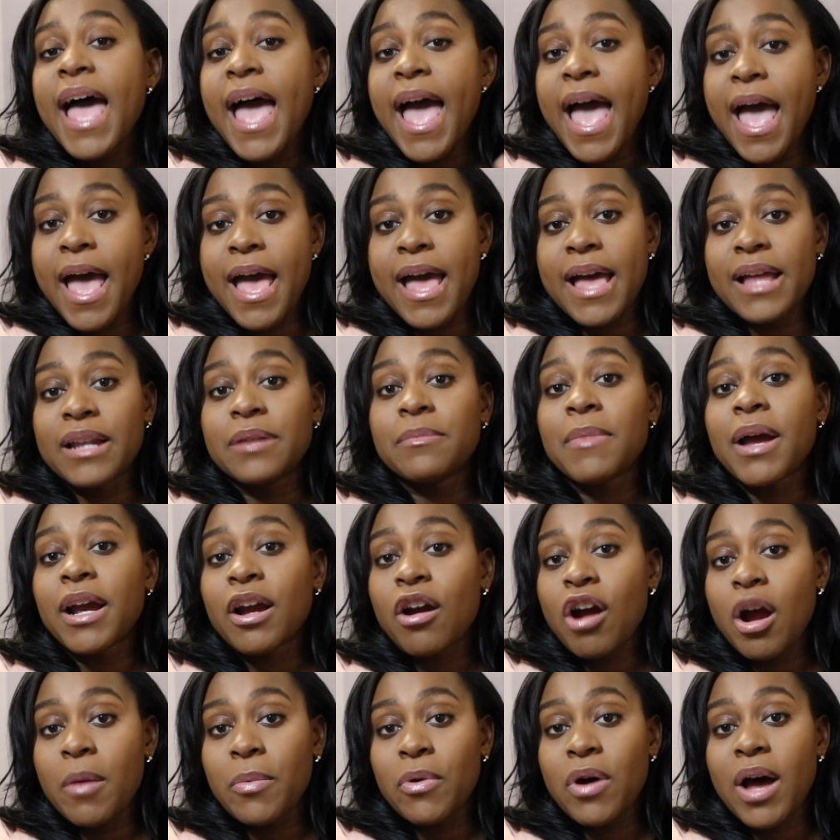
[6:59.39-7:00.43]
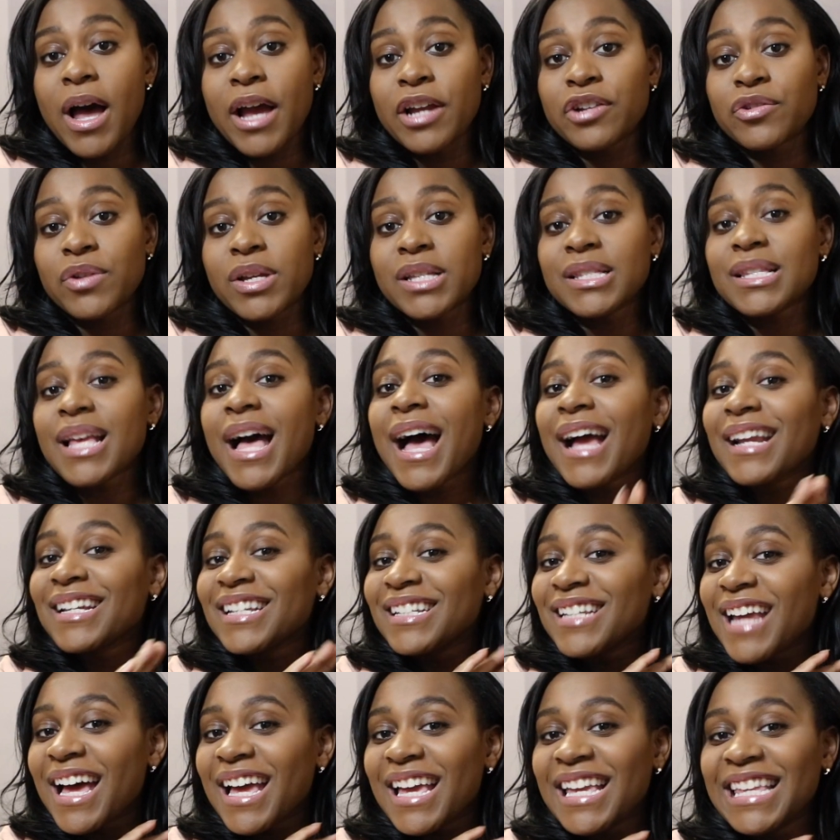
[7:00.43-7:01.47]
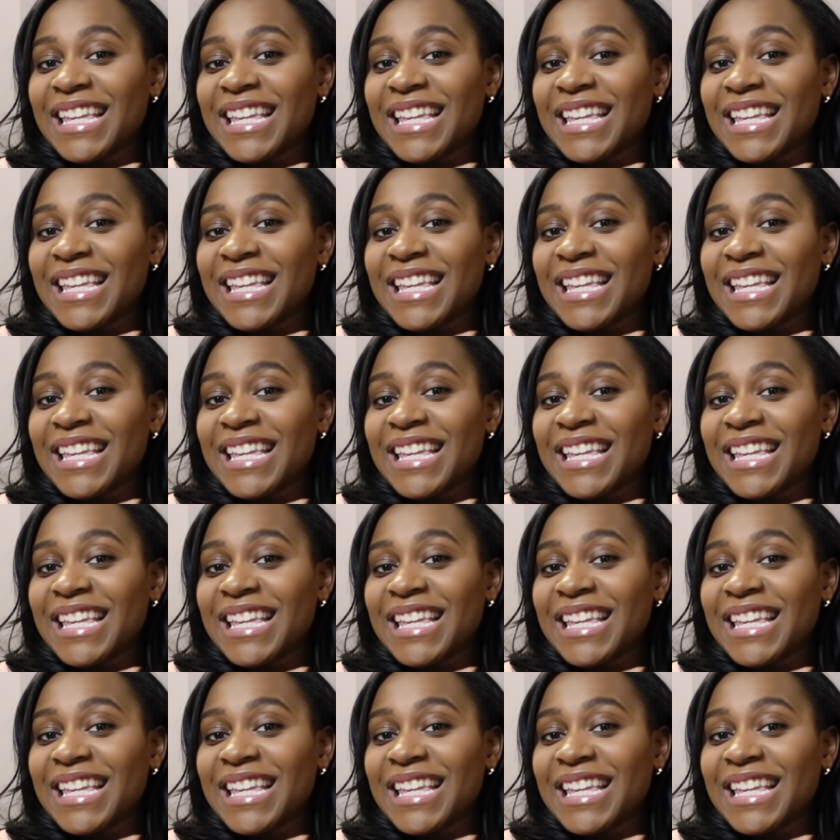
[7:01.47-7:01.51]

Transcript: and my carbohydrates. I did not